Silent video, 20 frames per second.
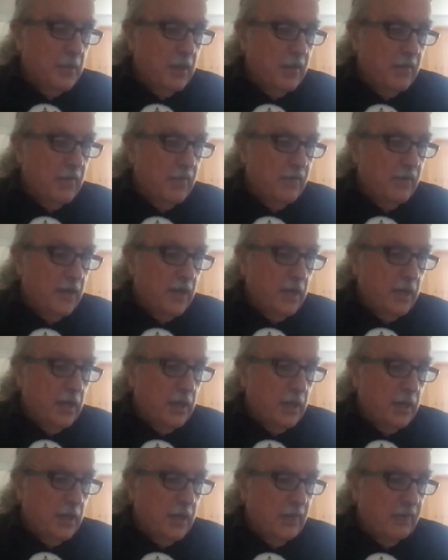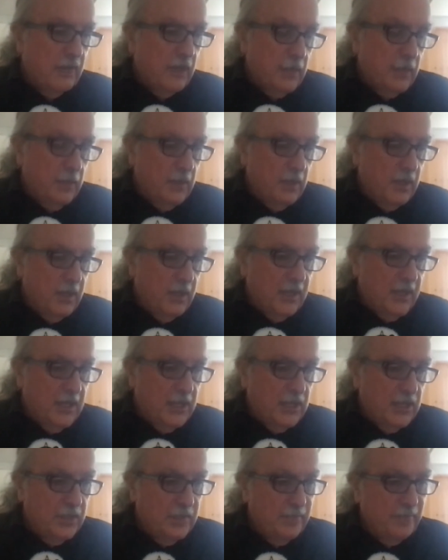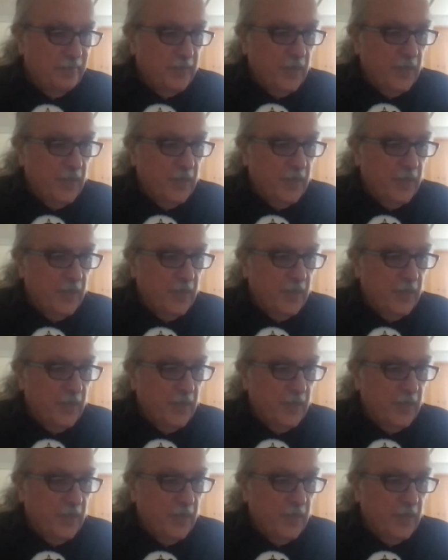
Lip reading: of communication.